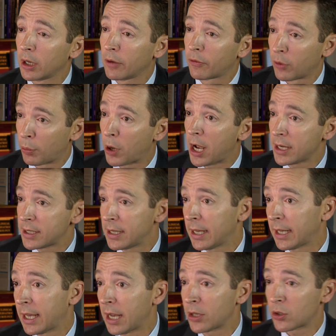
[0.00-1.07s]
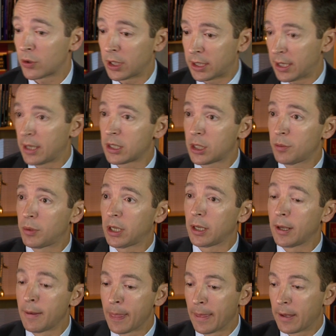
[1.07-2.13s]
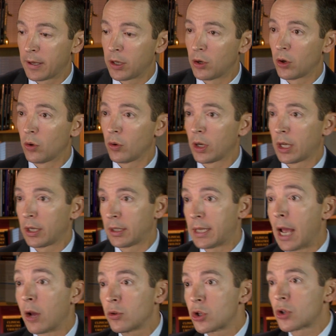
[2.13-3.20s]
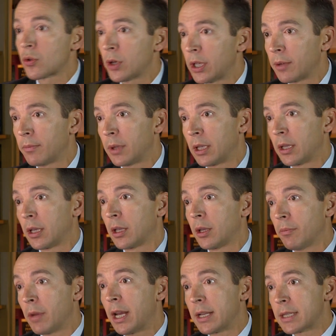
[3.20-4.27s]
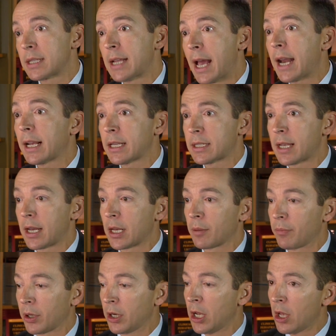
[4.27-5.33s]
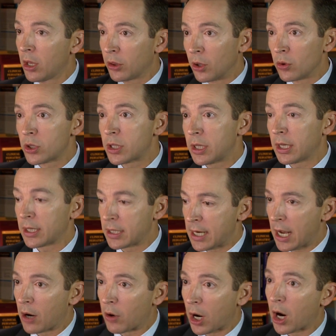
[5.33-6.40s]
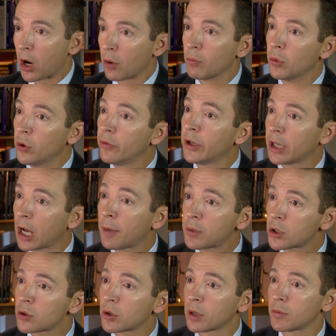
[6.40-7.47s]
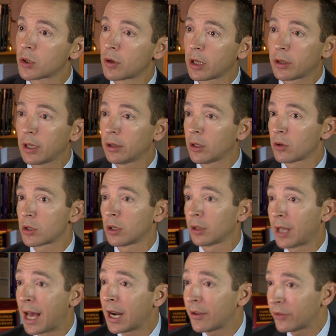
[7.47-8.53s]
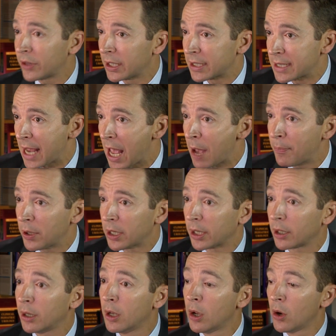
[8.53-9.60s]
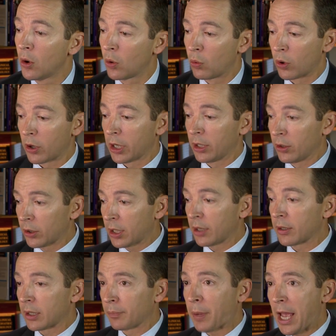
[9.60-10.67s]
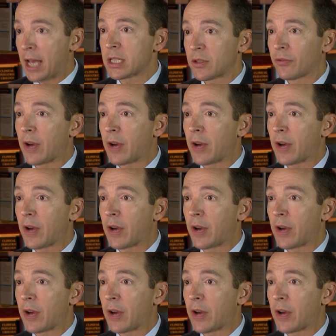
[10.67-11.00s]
for prostate cancer. And it tends to be, downstream in a metastatic setting, but those things now are moving upstream. So I think there's a lot of things happening where you look at the past